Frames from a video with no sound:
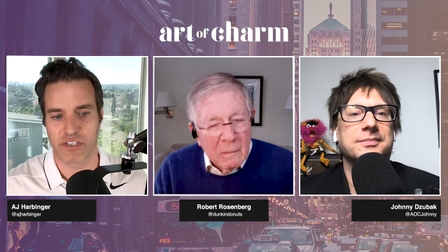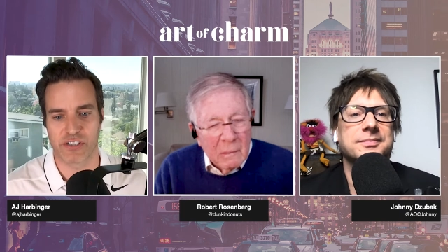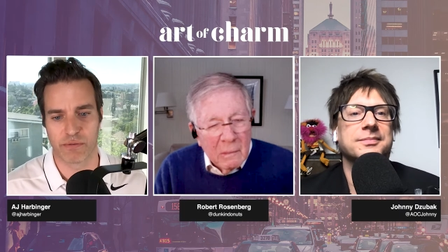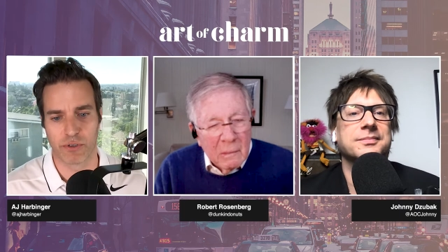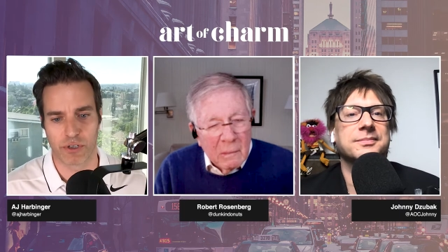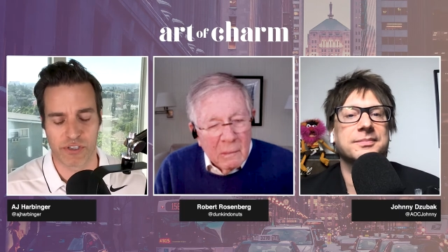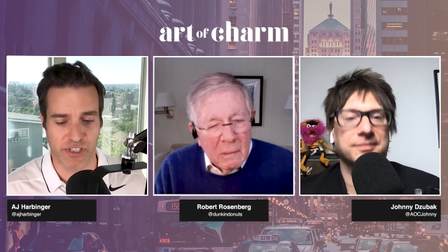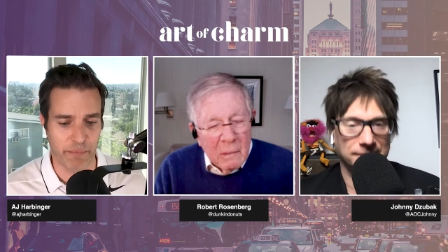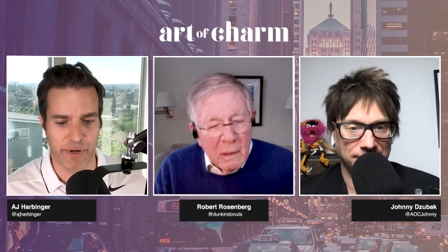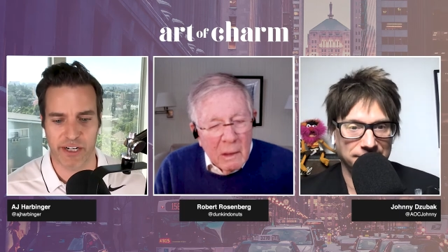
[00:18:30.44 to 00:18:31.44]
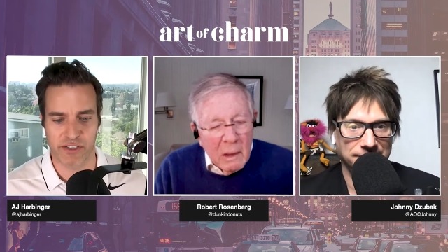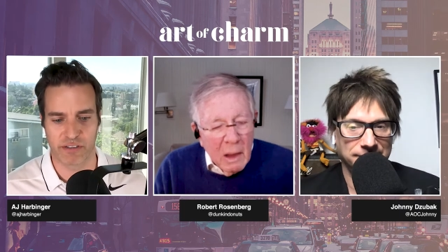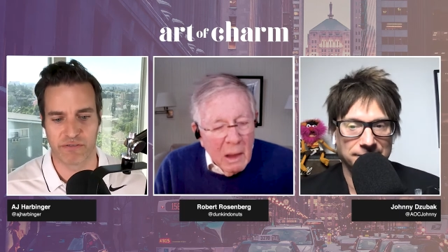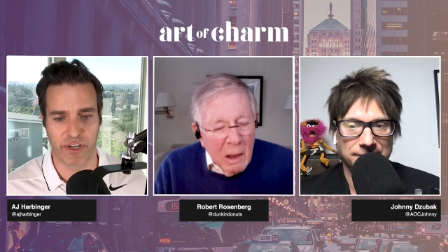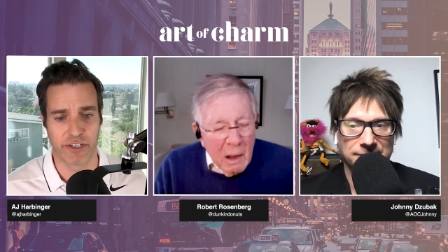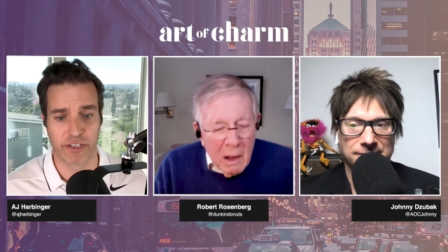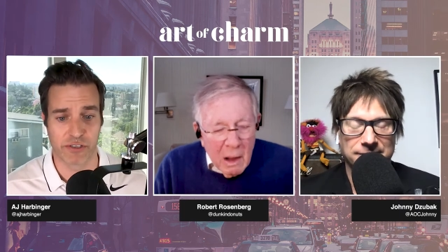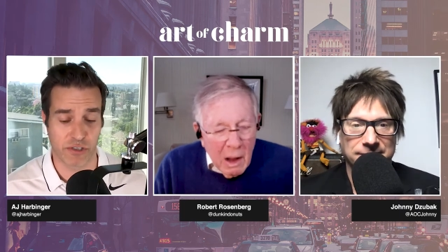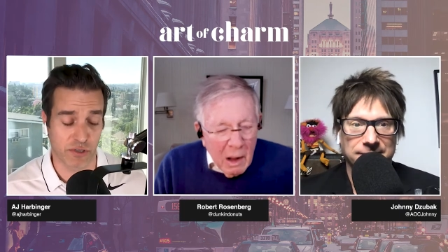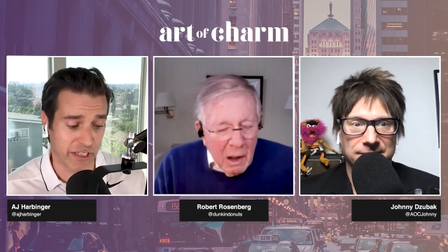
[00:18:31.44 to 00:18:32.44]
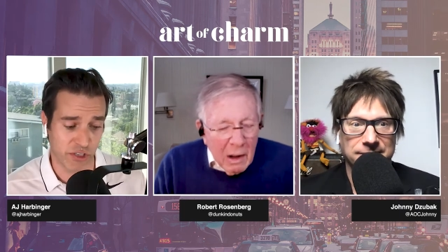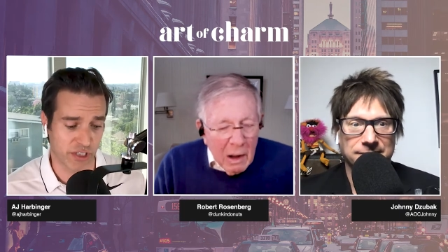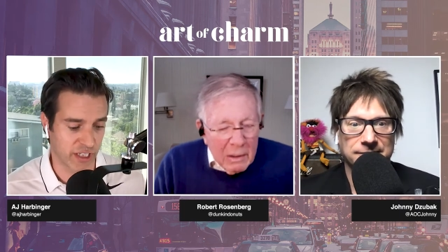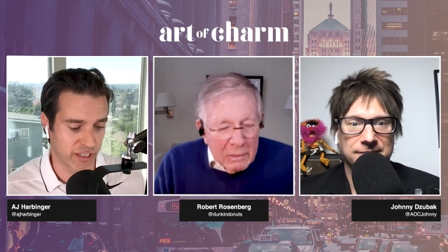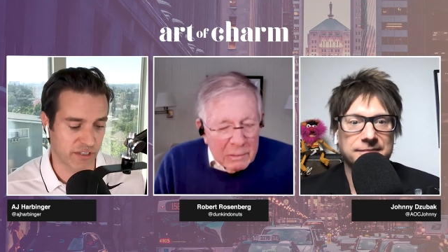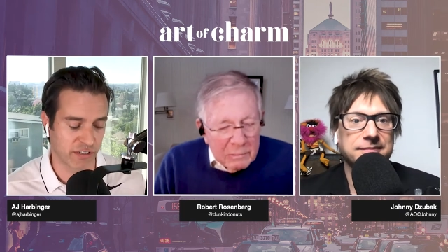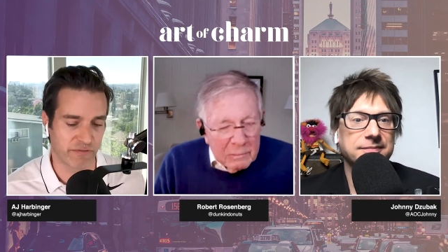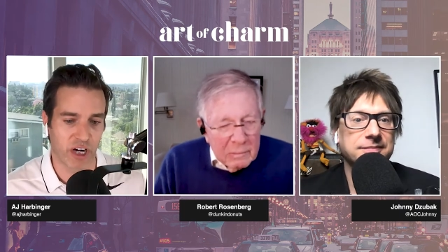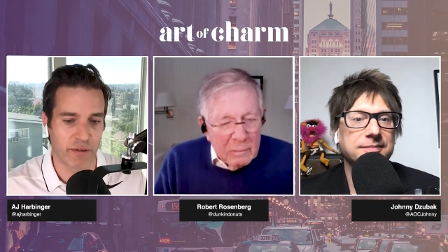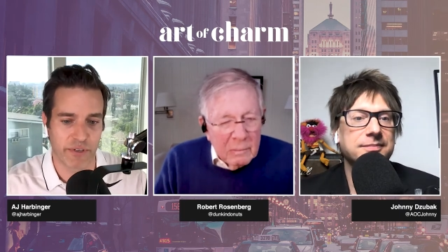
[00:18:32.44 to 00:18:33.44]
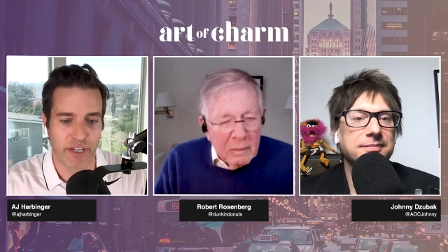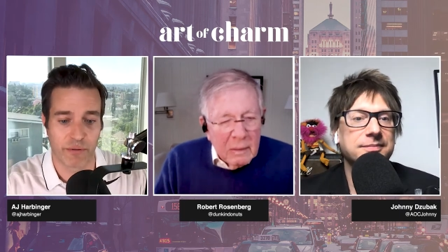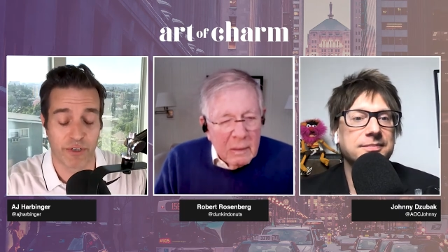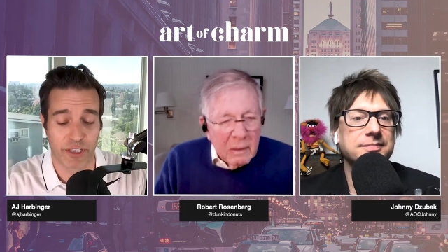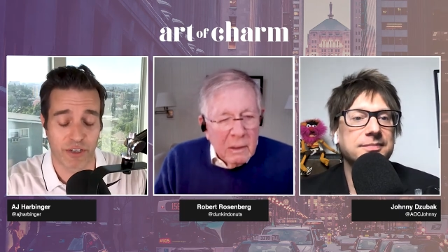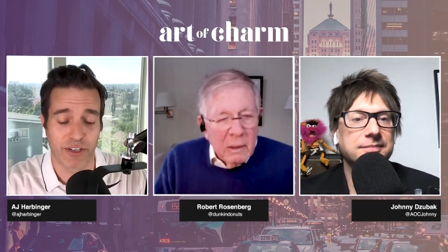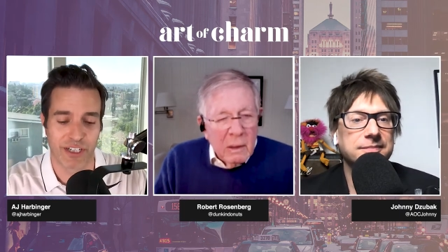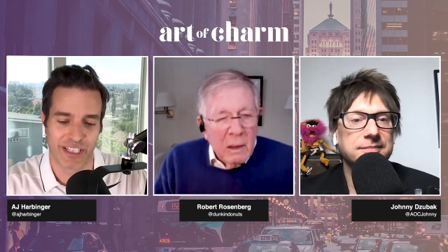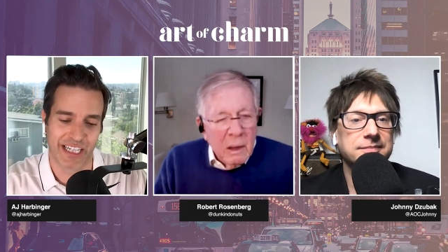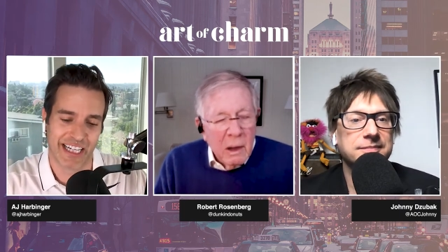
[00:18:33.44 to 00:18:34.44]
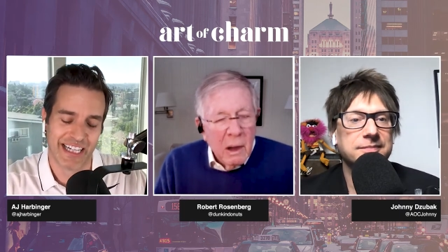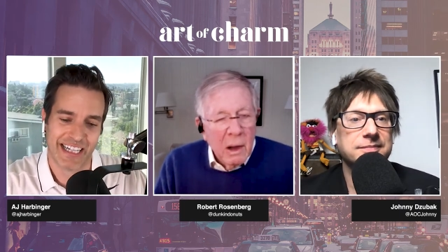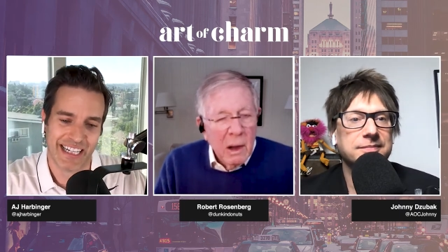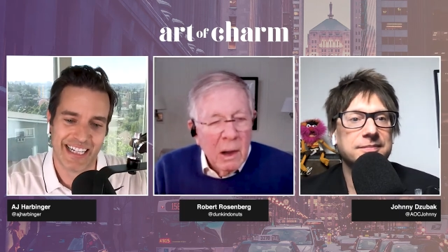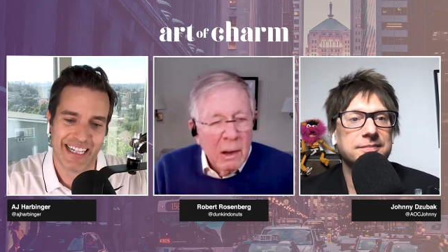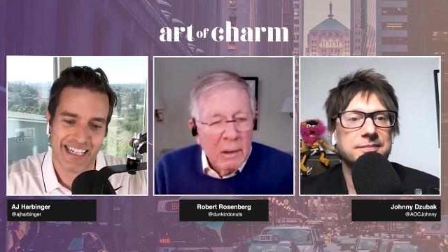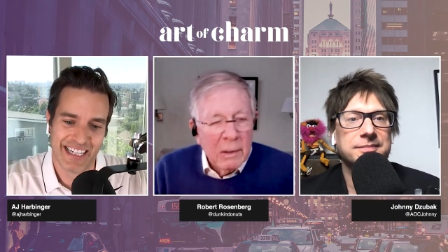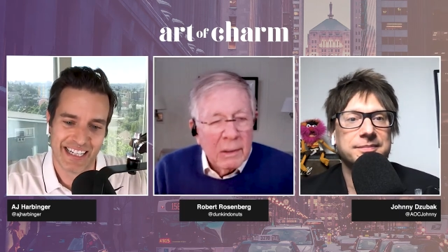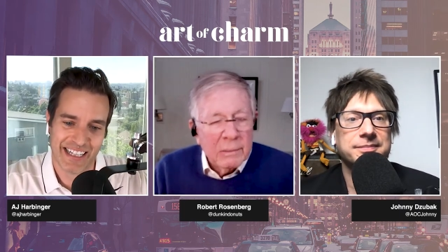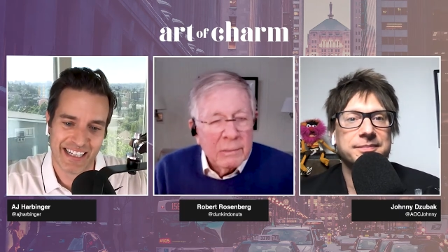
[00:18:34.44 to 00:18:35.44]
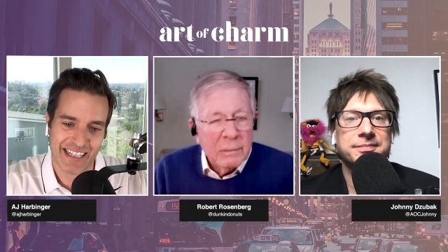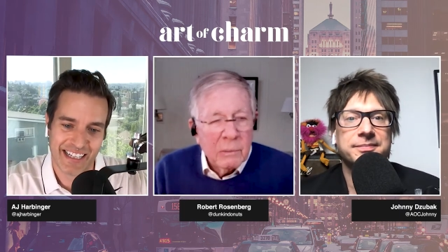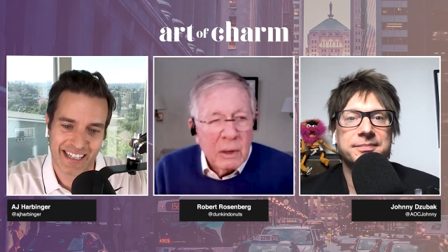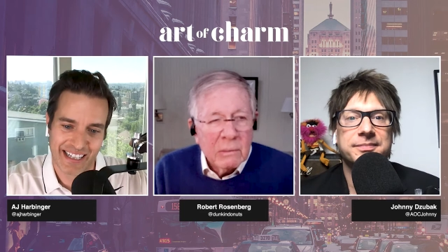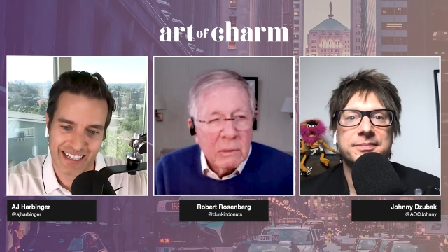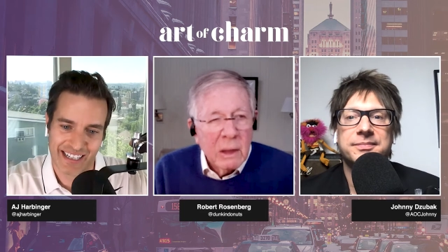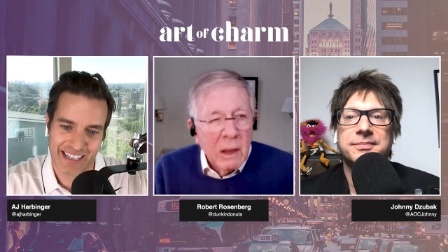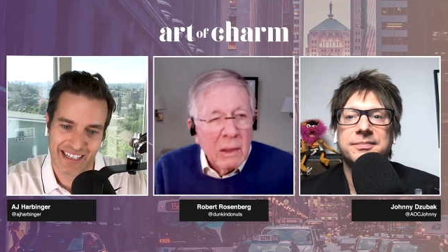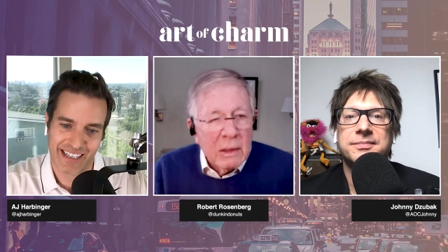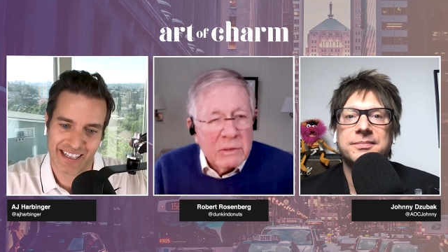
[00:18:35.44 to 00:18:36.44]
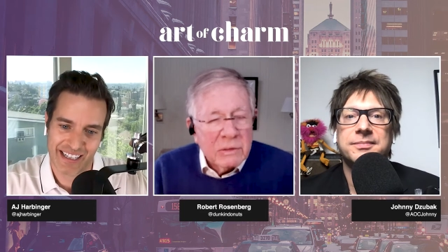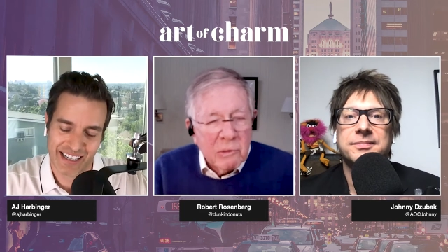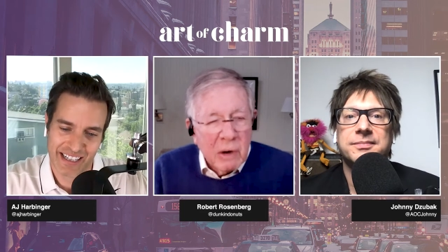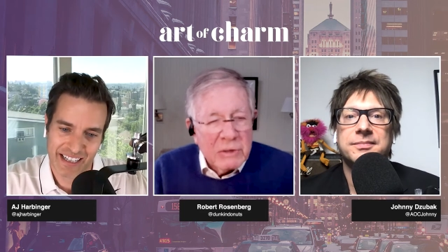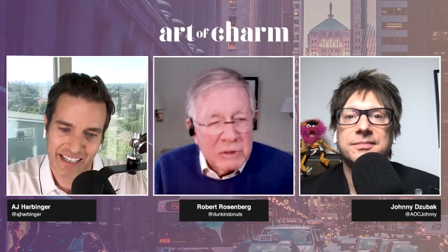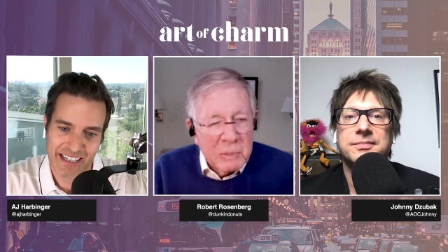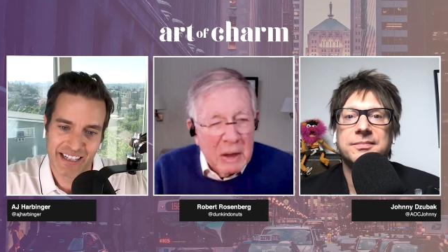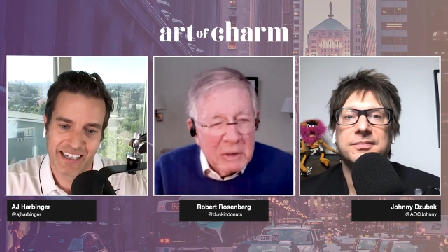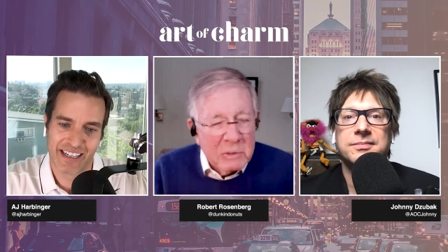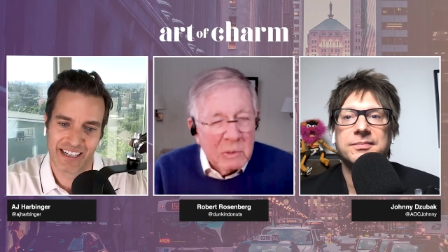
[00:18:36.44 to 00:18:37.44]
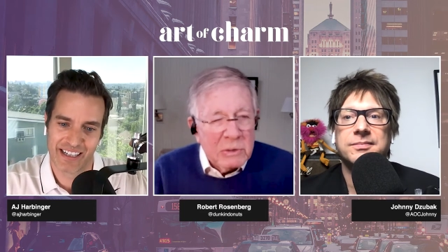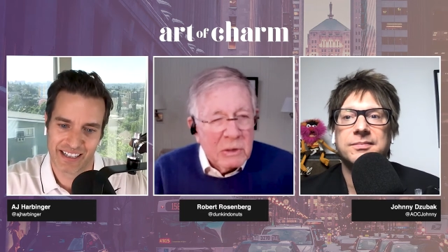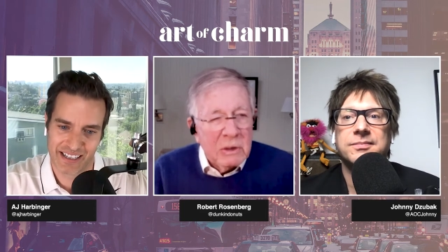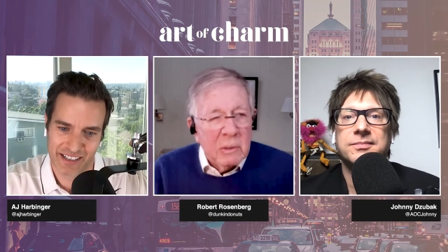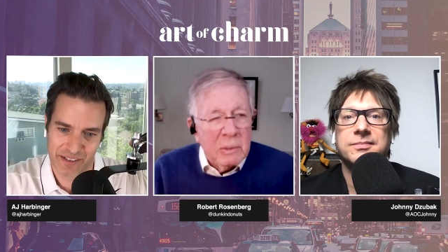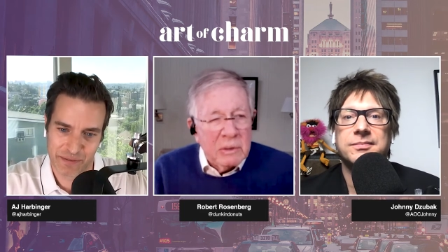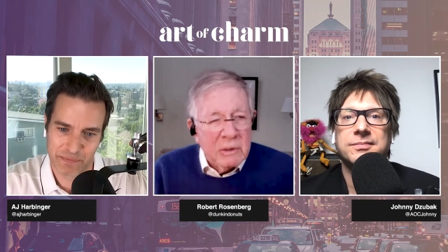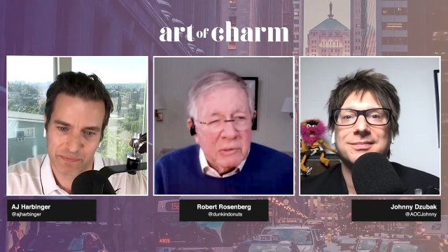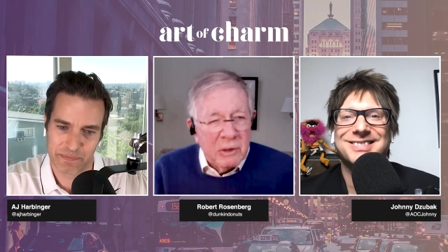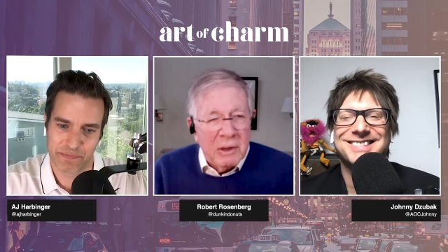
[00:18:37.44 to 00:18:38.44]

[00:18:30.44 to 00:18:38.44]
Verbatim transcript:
Speaker 1: similar setbacks and failures, especially in this environment that we're in currently?
Speaker 2: Yeah, well, that's crisis management it was a little bit different.